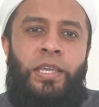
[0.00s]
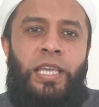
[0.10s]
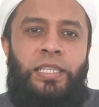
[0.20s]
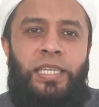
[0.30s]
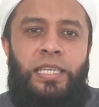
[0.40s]

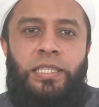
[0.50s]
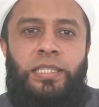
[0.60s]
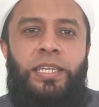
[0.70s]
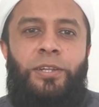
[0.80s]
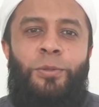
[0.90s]
Yet he
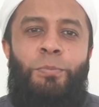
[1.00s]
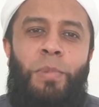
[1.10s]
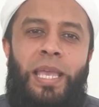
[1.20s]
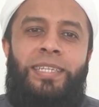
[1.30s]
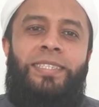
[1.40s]
still
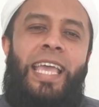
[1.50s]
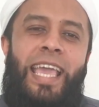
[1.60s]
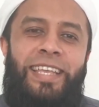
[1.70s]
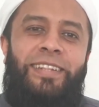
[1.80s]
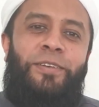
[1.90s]

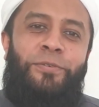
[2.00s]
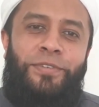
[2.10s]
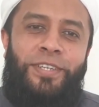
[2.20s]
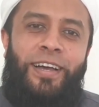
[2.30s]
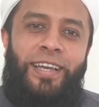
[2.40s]
maintained the
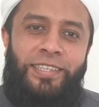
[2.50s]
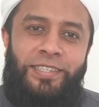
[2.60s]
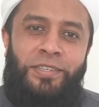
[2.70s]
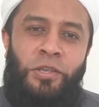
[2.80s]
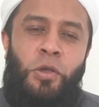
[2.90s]

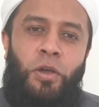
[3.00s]
ties